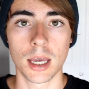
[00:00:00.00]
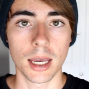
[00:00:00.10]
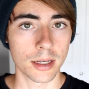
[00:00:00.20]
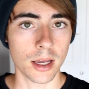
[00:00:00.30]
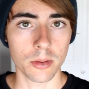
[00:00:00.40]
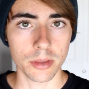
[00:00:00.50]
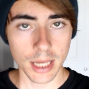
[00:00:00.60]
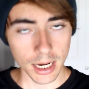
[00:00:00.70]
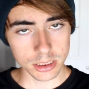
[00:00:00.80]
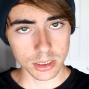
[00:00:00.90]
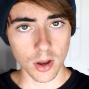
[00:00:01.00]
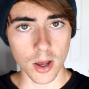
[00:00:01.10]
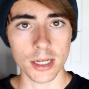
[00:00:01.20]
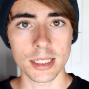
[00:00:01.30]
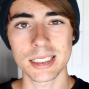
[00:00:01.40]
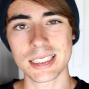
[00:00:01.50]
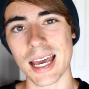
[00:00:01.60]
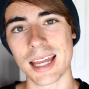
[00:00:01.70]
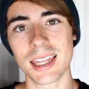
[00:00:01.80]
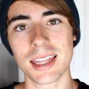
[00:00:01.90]
And now the next con is
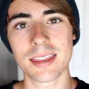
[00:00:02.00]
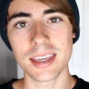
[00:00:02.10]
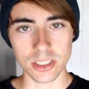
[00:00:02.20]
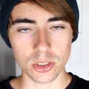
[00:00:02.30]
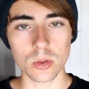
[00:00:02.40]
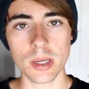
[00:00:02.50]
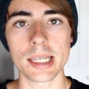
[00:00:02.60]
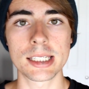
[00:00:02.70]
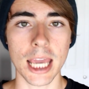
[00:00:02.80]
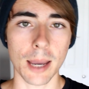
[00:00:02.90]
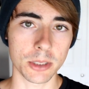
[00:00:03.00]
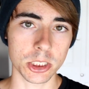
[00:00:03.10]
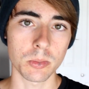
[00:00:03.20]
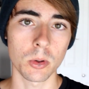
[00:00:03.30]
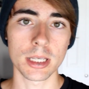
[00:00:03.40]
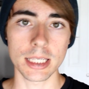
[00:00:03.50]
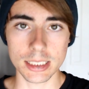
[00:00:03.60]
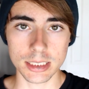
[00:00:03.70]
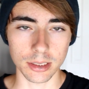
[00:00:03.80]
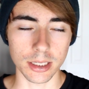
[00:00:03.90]
that they do get damaged more
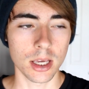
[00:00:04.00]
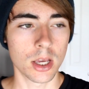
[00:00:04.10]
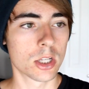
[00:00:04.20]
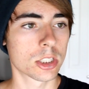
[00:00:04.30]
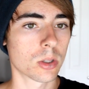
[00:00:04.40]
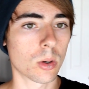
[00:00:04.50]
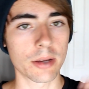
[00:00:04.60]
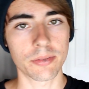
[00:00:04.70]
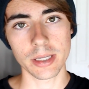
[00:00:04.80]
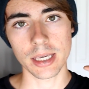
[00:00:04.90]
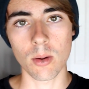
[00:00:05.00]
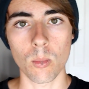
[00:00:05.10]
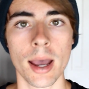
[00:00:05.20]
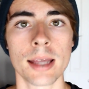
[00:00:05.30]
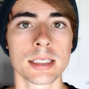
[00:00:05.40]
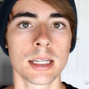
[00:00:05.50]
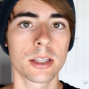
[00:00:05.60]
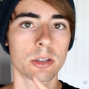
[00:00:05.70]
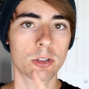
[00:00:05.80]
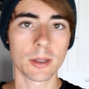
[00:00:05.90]
easily. So if they get wet,
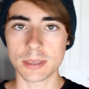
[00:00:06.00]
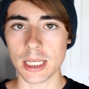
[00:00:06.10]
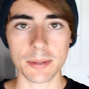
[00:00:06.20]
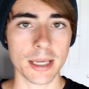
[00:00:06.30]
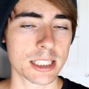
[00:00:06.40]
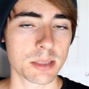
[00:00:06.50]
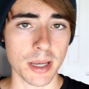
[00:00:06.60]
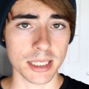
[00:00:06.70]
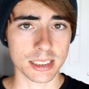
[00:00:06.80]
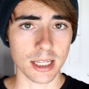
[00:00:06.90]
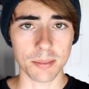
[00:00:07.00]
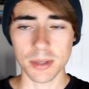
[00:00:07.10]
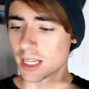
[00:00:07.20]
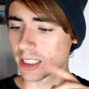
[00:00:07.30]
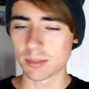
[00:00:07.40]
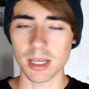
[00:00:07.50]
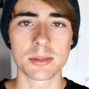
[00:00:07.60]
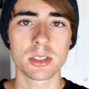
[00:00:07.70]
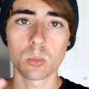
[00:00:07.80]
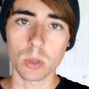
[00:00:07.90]
the grip tape gets messed up,
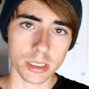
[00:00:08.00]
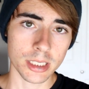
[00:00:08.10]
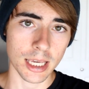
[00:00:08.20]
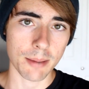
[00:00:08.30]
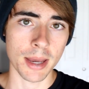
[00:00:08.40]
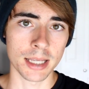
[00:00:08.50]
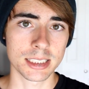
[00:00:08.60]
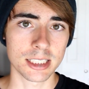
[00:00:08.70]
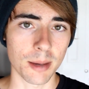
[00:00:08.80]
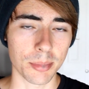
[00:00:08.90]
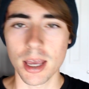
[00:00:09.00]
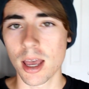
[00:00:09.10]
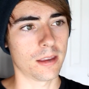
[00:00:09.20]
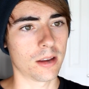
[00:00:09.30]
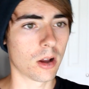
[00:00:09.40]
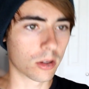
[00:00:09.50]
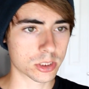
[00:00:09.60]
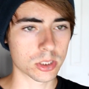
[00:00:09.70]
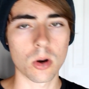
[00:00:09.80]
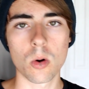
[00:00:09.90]
sometimes the wood can get messed up.
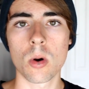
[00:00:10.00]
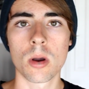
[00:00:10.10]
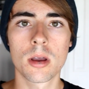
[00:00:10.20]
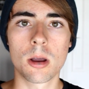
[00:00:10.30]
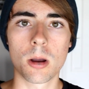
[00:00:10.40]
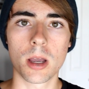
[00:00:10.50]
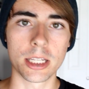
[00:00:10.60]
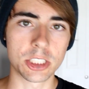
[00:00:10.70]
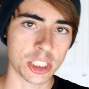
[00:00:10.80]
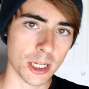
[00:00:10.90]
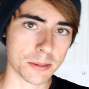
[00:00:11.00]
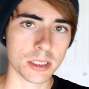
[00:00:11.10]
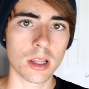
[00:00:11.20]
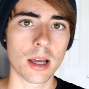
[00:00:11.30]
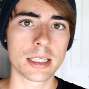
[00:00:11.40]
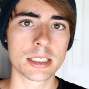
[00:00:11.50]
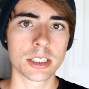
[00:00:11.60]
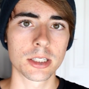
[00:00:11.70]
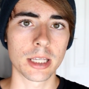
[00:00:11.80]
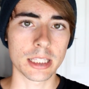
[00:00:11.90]
Also, it chips a lot
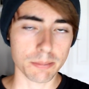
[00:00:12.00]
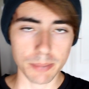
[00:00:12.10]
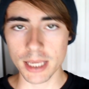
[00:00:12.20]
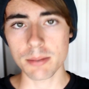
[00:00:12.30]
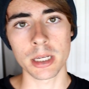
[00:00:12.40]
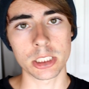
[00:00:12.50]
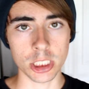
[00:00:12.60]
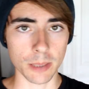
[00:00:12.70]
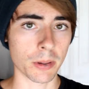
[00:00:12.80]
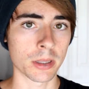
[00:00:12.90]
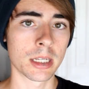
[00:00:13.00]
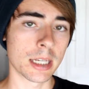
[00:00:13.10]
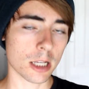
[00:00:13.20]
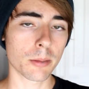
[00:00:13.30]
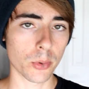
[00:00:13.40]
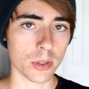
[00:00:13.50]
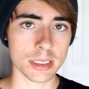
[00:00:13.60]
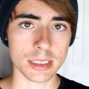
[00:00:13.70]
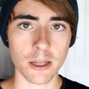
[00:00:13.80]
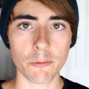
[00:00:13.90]
easier. Like the paint might chip on the nickel boards
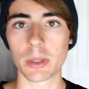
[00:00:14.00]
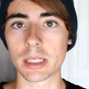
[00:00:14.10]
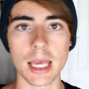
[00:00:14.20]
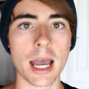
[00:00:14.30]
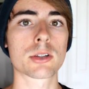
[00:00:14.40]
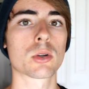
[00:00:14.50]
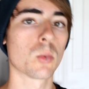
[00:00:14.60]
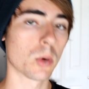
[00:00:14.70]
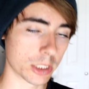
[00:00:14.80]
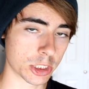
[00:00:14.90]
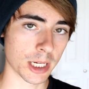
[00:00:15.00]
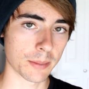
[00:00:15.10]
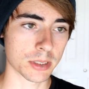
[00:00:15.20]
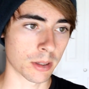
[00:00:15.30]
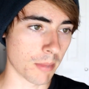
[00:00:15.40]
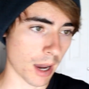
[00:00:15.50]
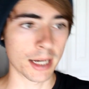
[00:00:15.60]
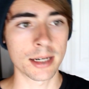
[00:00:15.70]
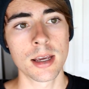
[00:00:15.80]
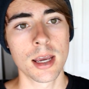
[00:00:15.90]
and stuff, but like the actual wood chips on
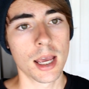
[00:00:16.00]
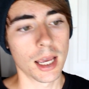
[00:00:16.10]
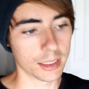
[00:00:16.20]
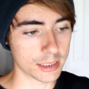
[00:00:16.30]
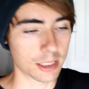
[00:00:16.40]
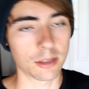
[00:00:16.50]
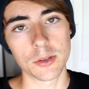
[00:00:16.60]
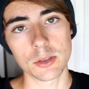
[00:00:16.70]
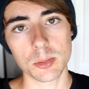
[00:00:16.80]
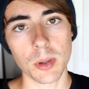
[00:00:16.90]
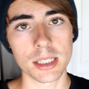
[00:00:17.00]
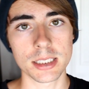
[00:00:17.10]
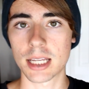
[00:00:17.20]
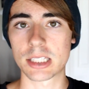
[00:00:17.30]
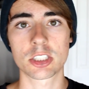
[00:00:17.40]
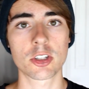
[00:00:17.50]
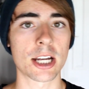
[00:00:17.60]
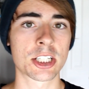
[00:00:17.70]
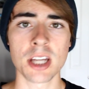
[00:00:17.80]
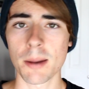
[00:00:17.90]
mine, at least in a few spots, it gets
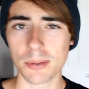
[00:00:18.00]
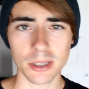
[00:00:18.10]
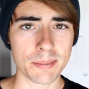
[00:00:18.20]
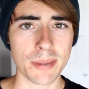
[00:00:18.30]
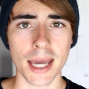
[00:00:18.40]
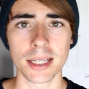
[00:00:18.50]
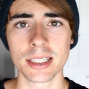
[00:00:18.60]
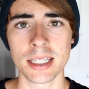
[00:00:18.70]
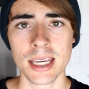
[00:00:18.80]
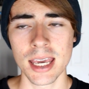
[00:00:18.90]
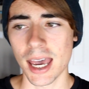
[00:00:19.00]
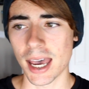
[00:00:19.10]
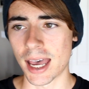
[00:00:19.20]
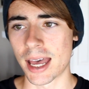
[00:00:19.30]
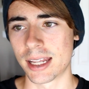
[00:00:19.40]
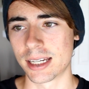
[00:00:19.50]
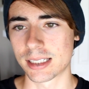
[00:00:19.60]
scratched up really badly, and